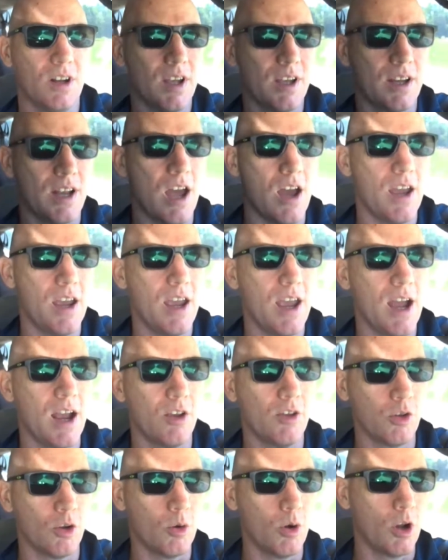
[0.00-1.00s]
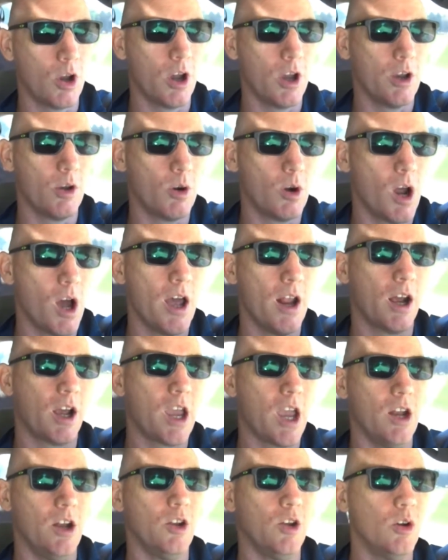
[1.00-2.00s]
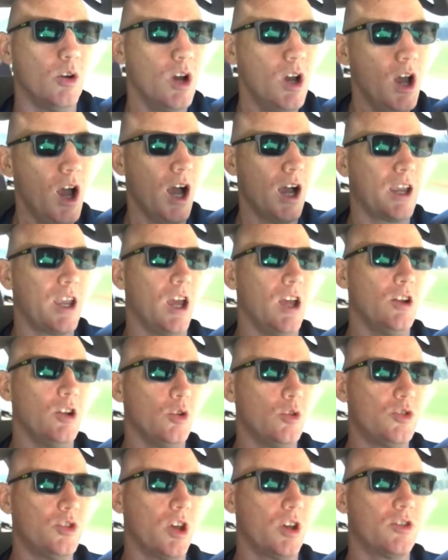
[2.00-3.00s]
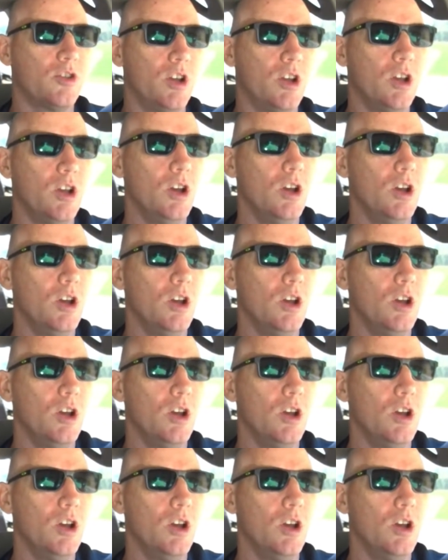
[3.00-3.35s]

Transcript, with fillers: Like, now he, he's like, okay, you're right, I can't do, I can't do sixty.